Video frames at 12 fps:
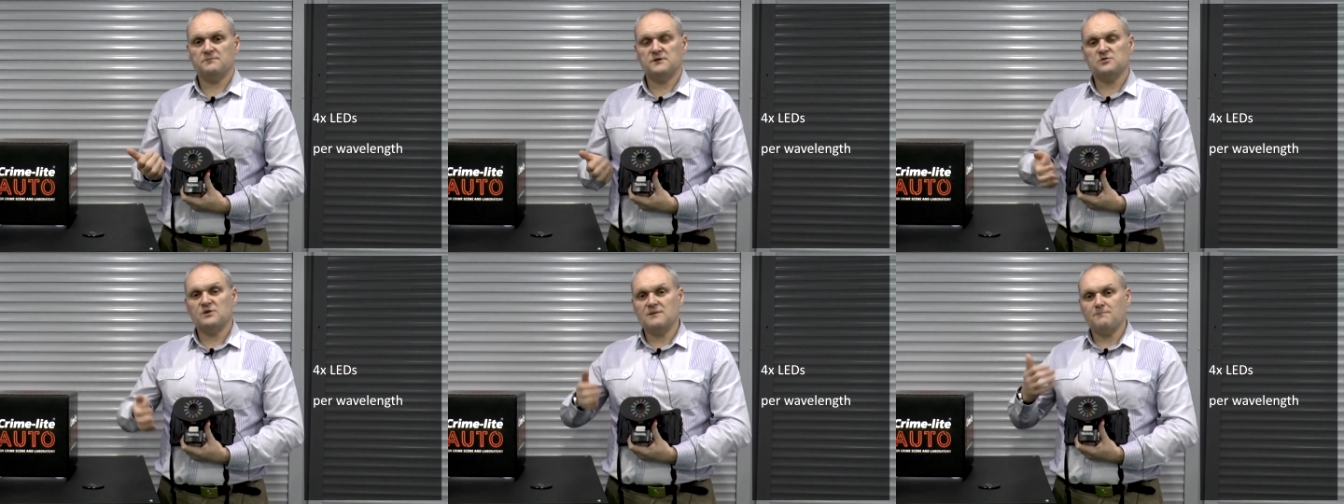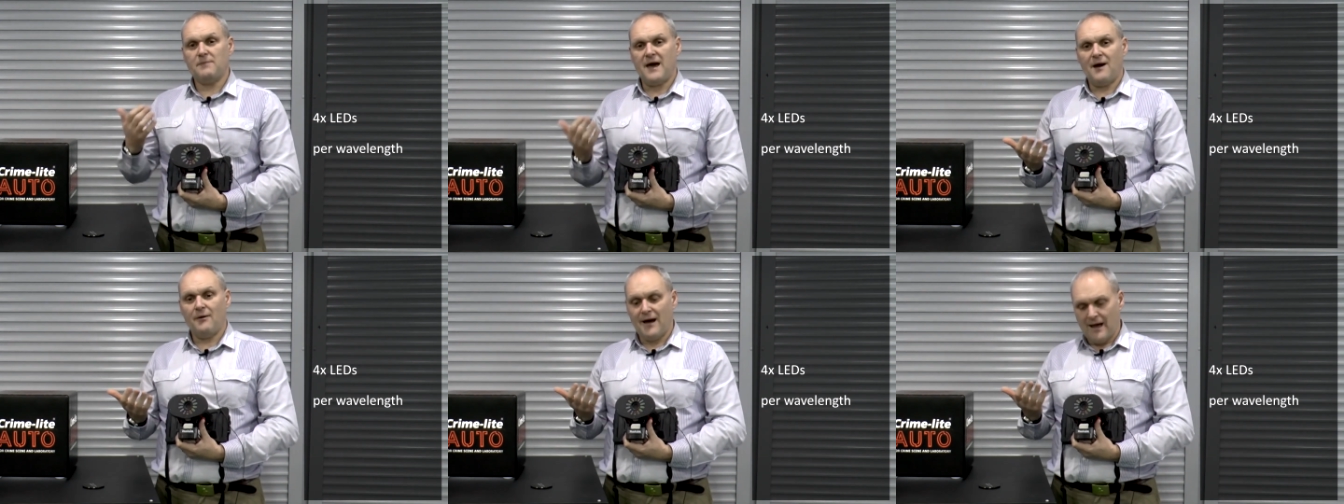between
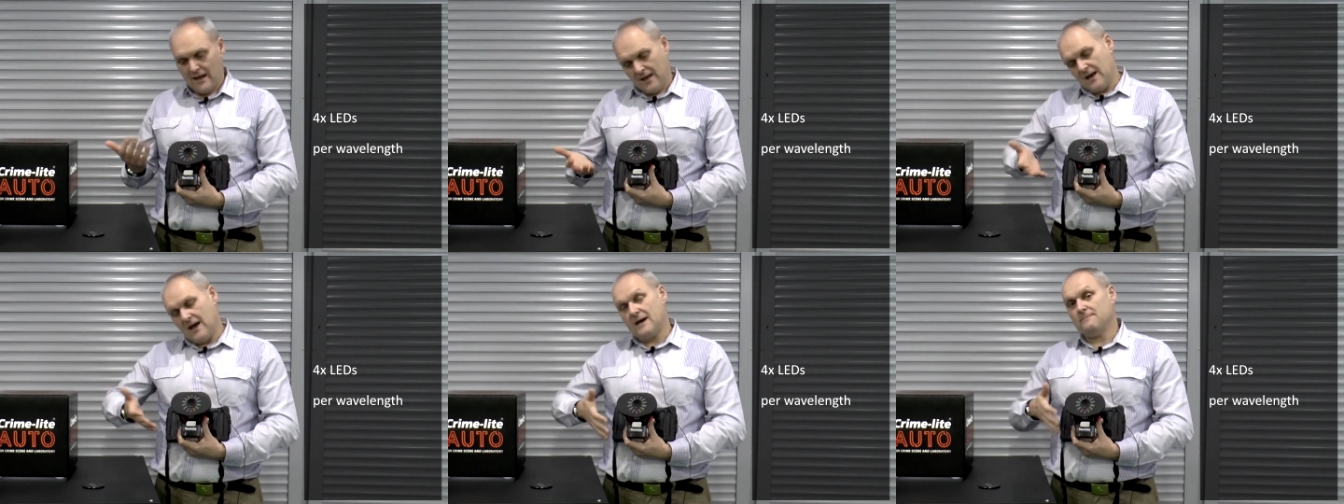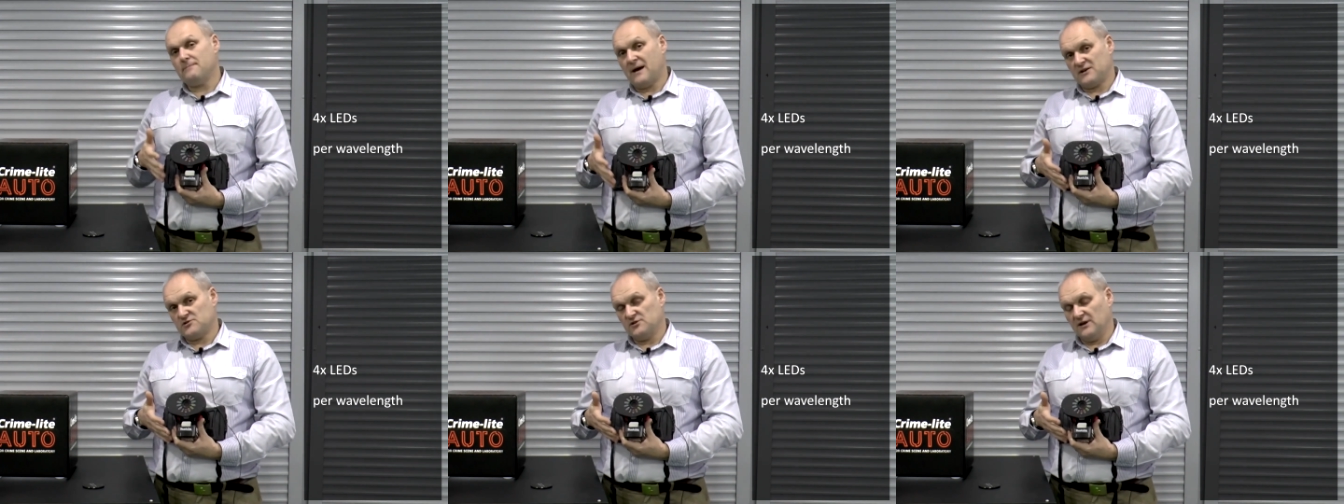power and
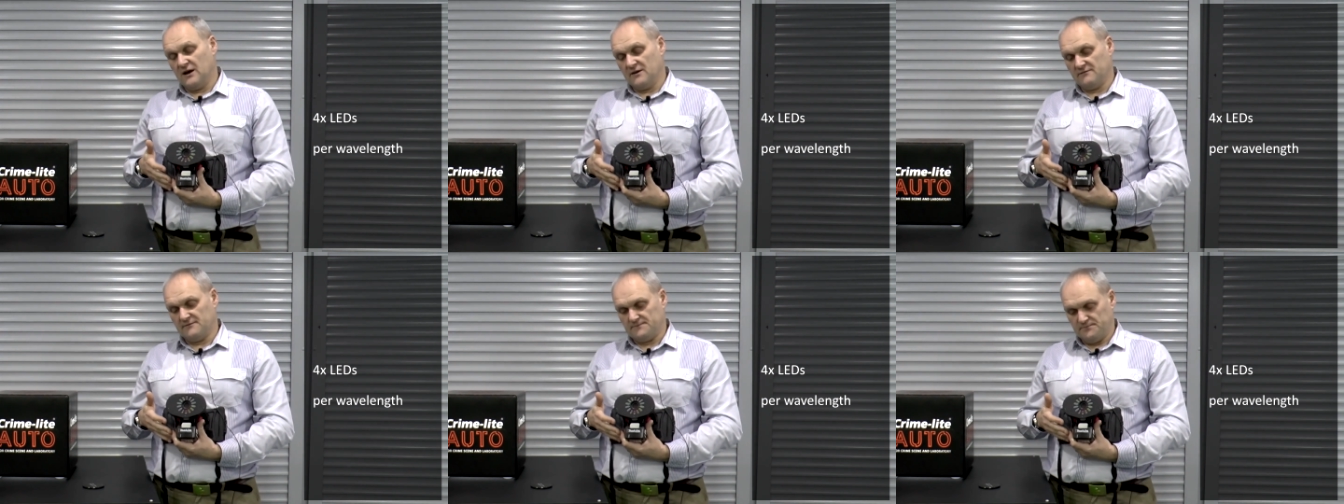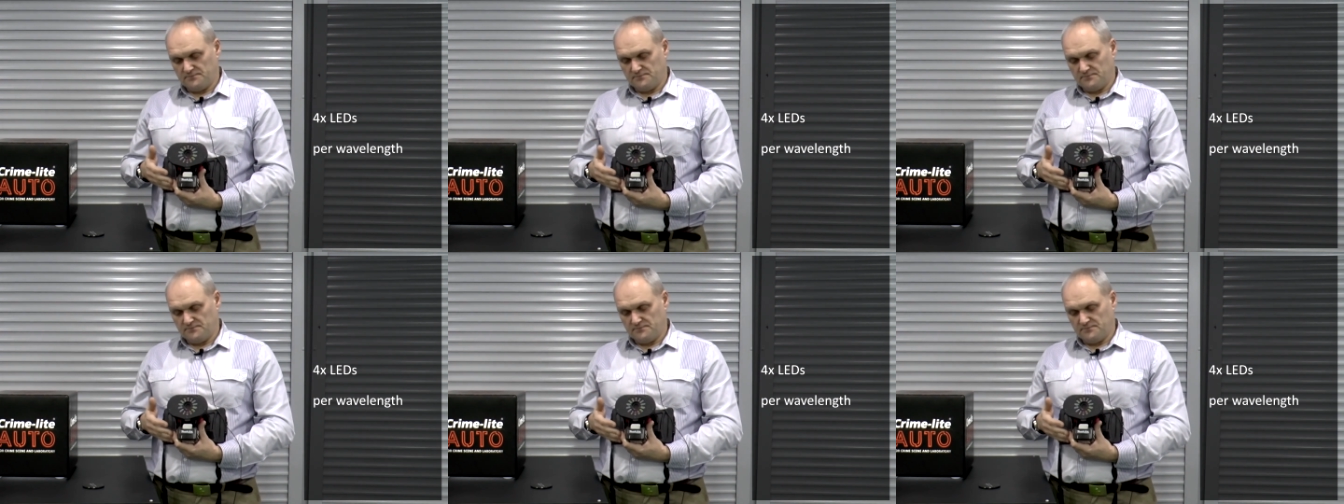battery life.